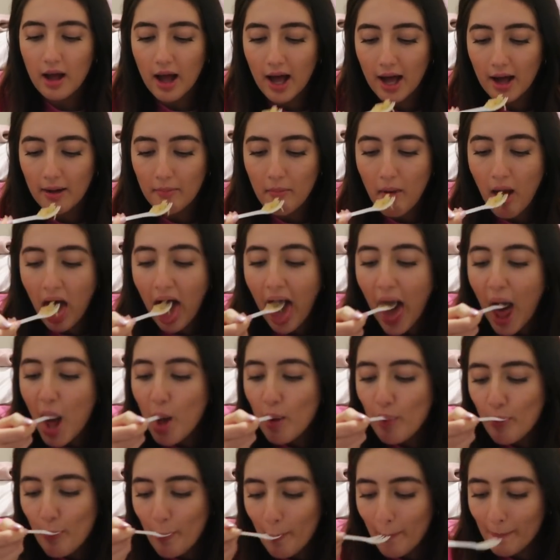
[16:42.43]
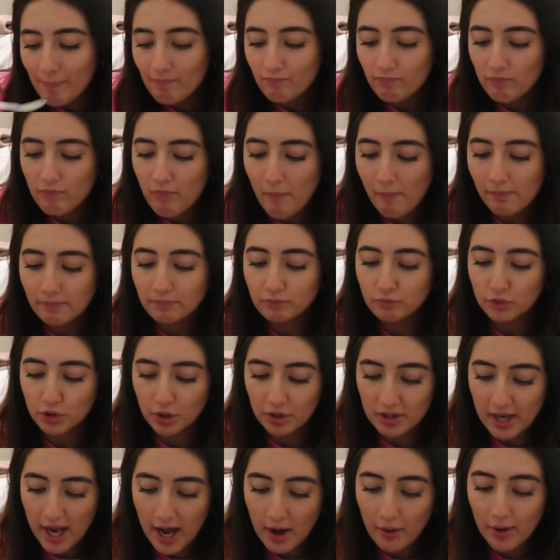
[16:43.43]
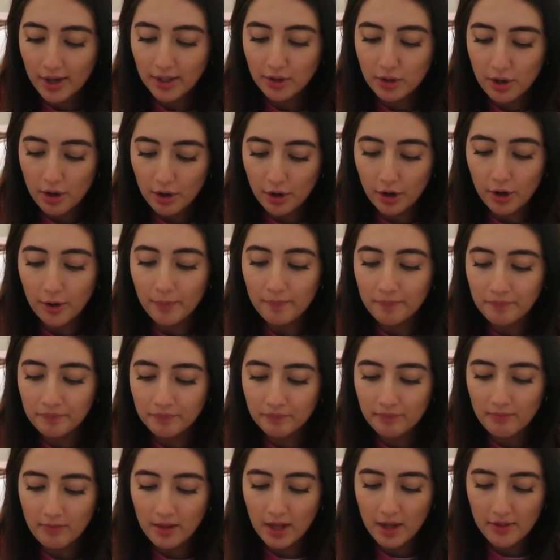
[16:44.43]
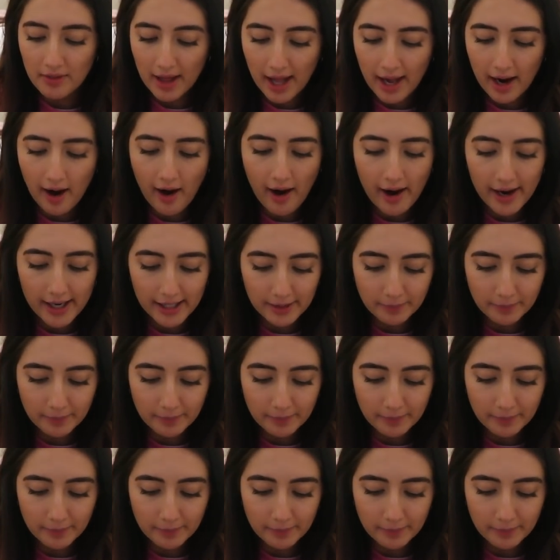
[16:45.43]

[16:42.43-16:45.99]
So now I know that